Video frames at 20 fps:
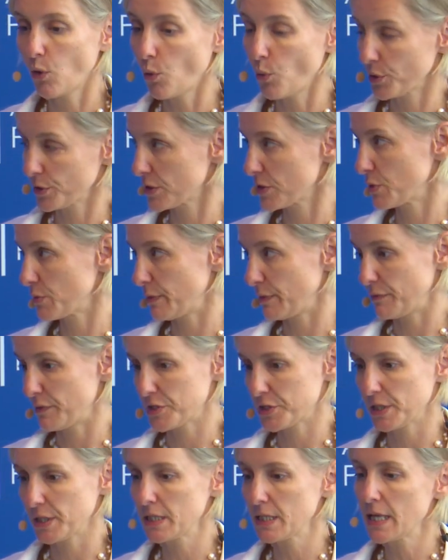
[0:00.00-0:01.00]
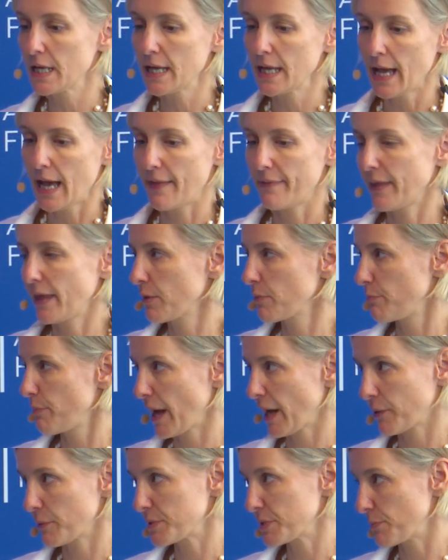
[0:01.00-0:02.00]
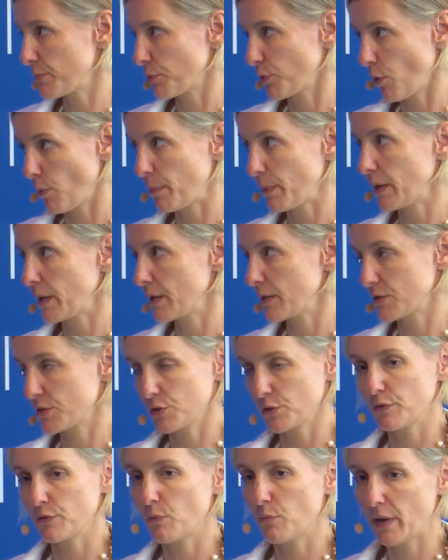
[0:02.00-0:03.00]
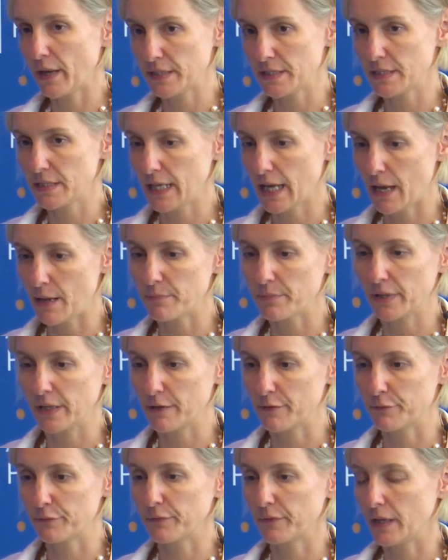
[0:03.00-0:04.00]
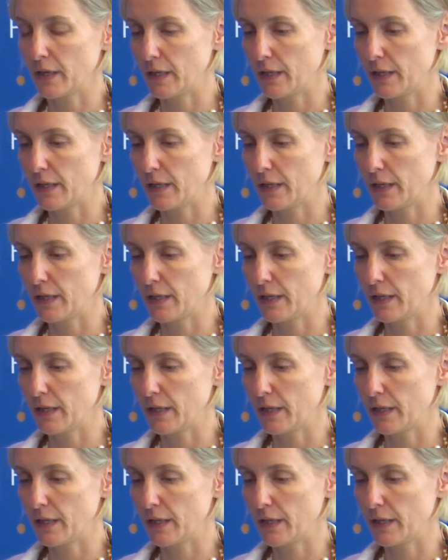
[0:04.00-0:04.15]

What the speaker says: court supervision, and then bankruptcy proper sort of winding up if